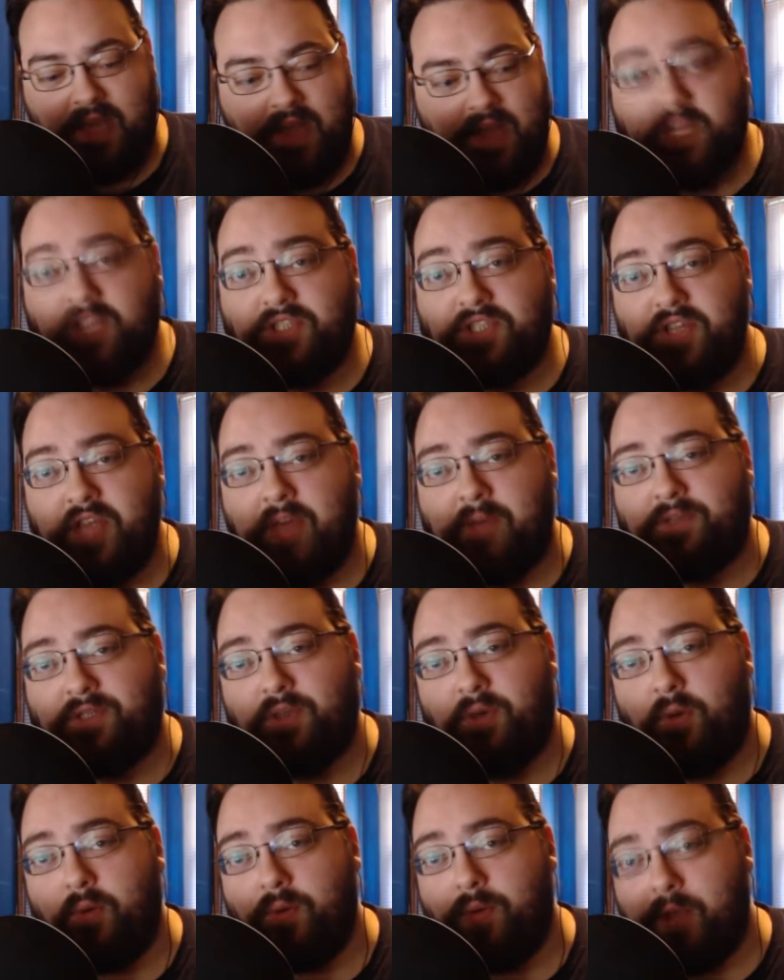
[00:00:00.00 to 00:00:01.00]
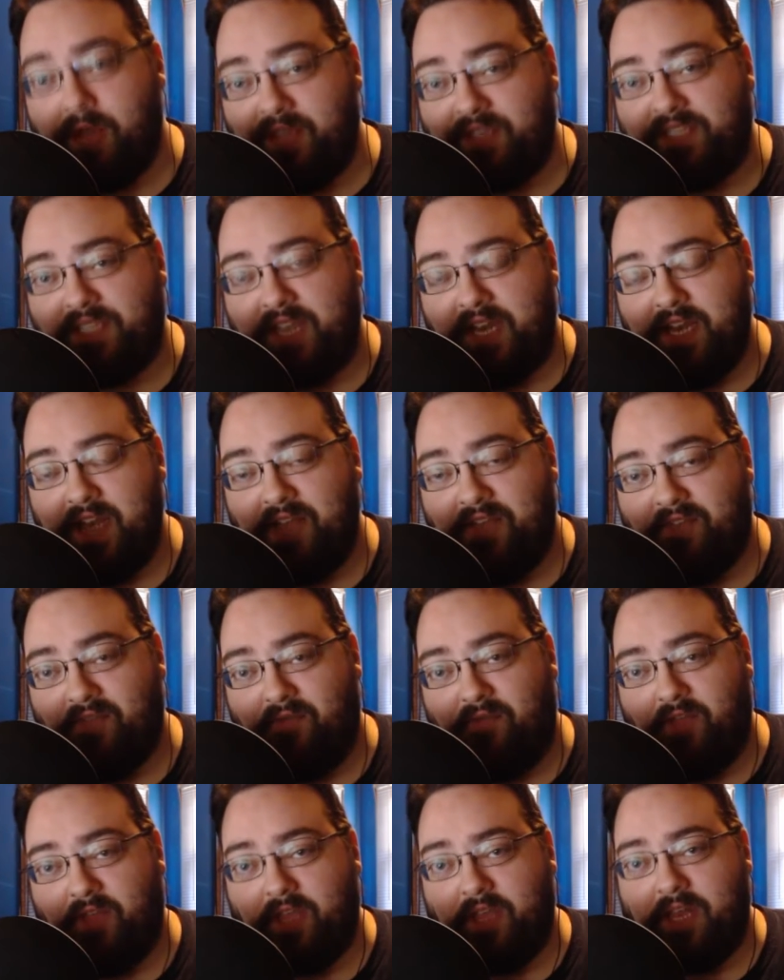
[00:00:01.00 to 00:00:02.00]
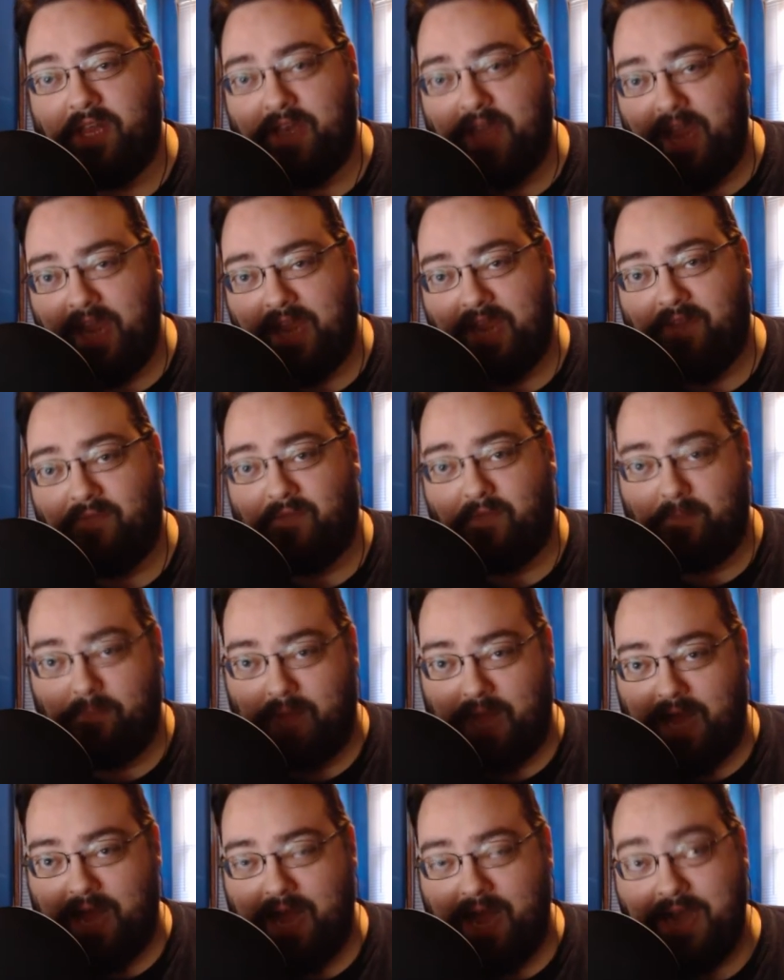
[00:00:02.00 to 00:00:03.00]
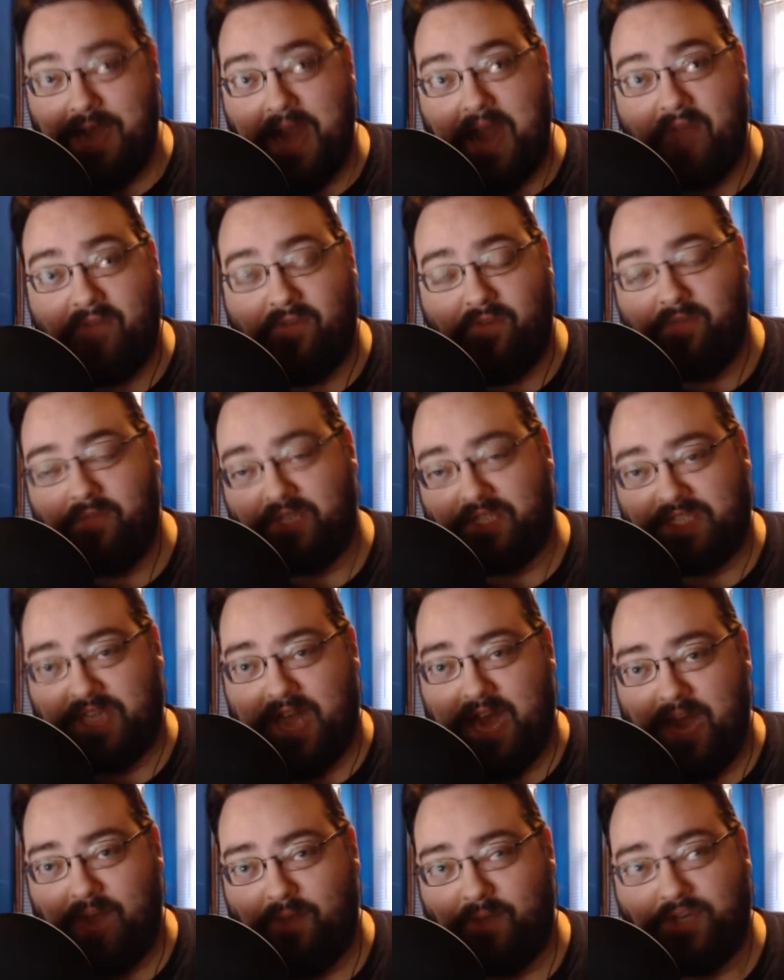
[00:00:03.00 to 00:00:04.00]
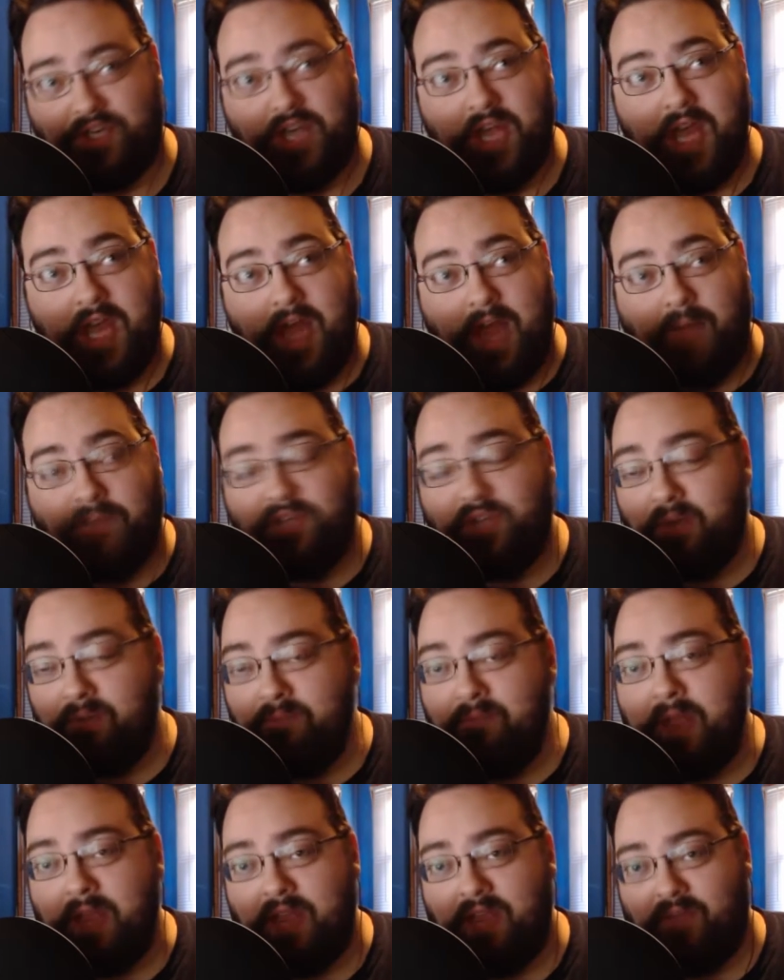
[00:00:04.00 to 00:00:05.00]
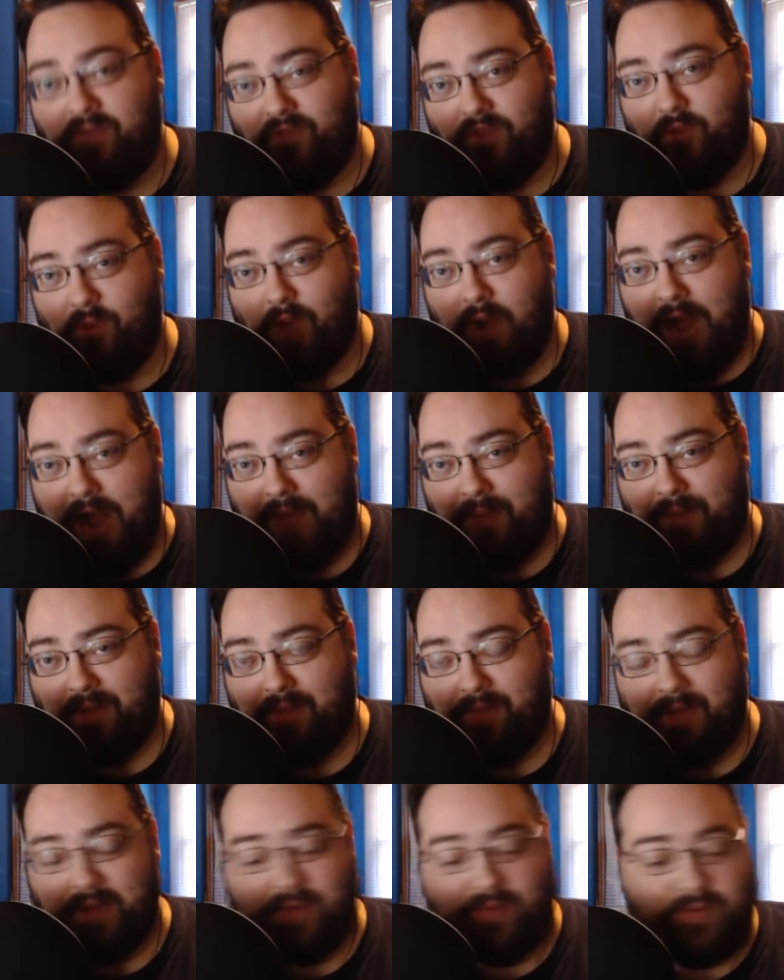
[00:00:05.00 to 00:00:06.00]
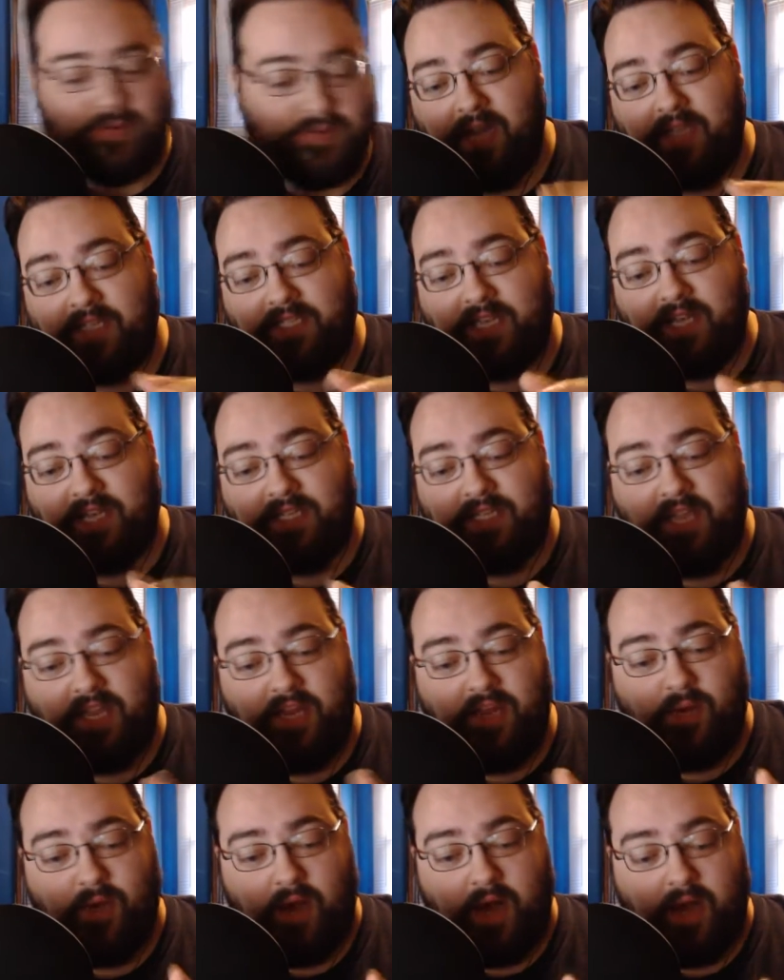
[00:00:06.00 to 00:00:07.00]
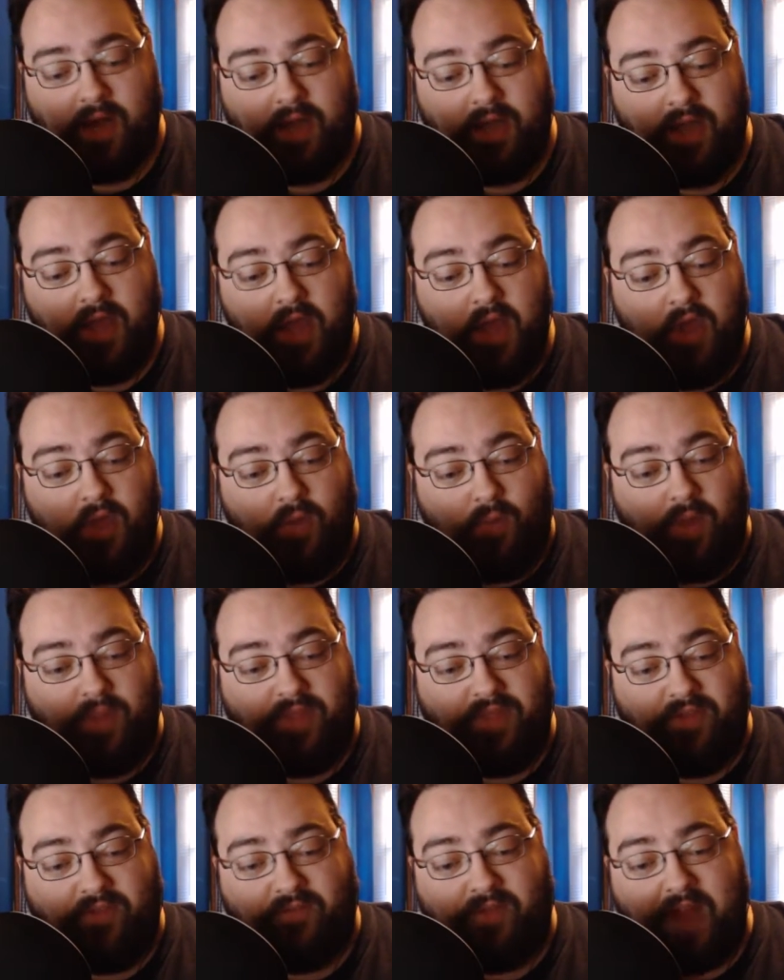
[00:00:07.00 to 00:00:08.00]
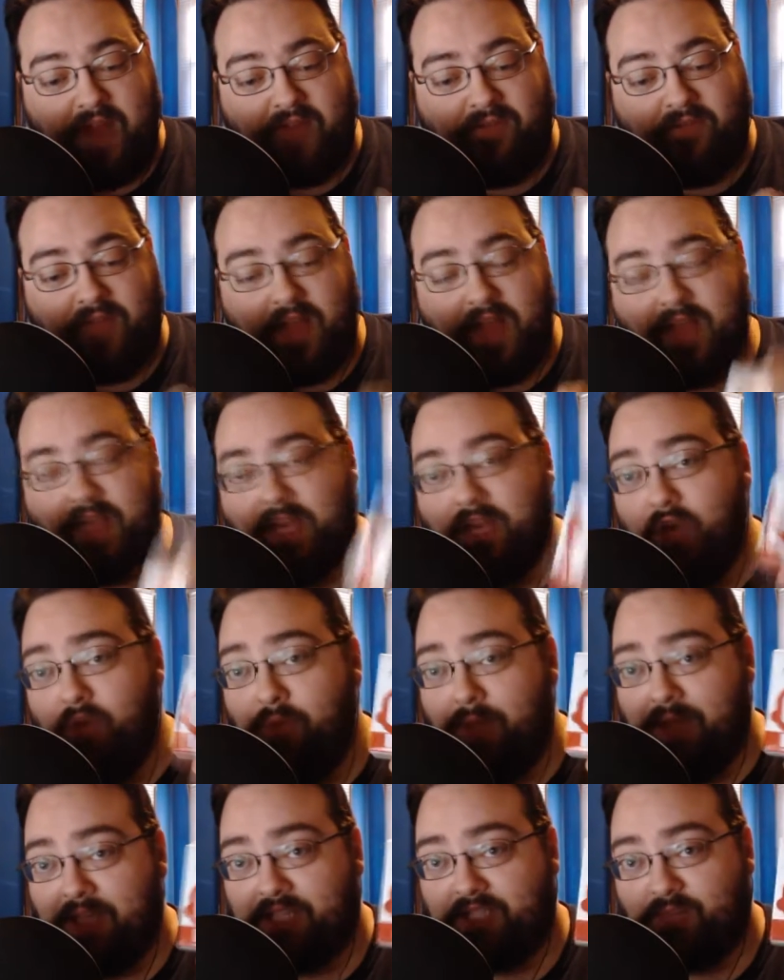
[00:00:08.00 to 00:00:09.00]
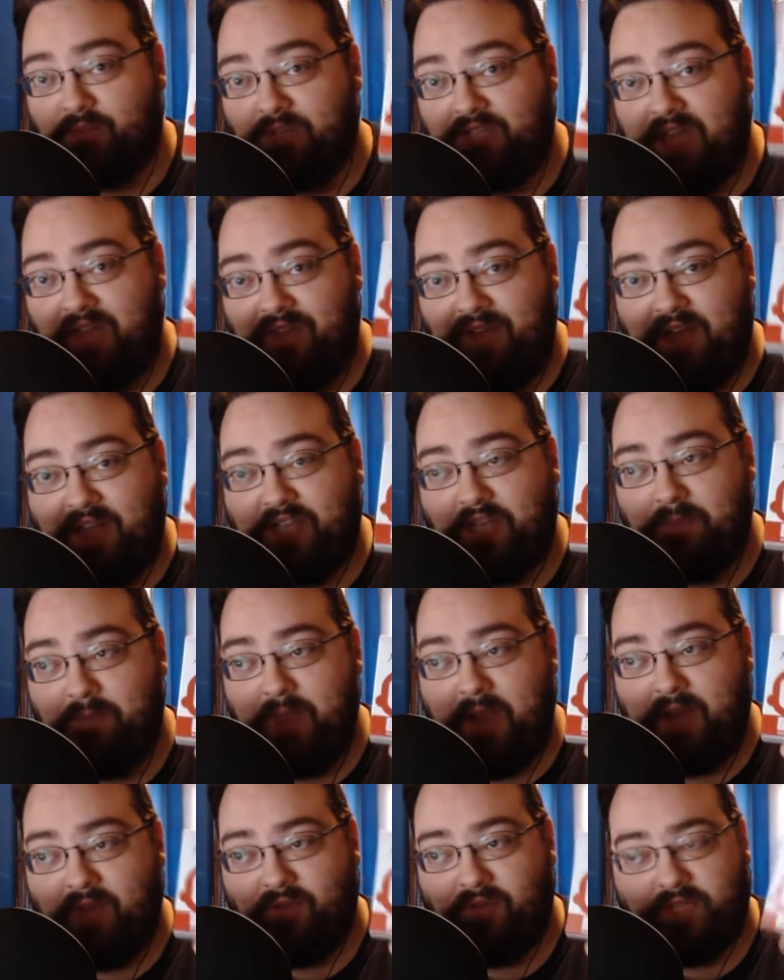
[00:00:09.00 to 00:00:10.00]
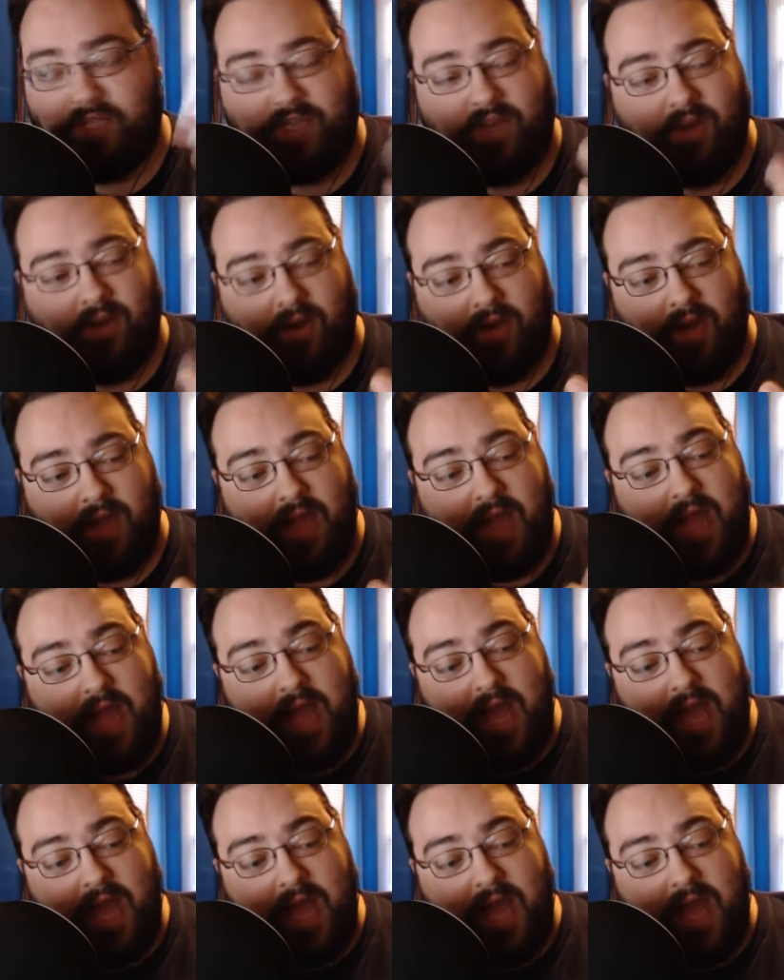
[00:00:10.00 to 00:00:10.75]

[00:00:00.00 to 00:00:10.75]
It's also the episode where we got to see Nathan Fillion naked from behind and from the side, which I'm sure many of you were happy about. Let us continue on with the Firefly Cubits, which have actually made a return.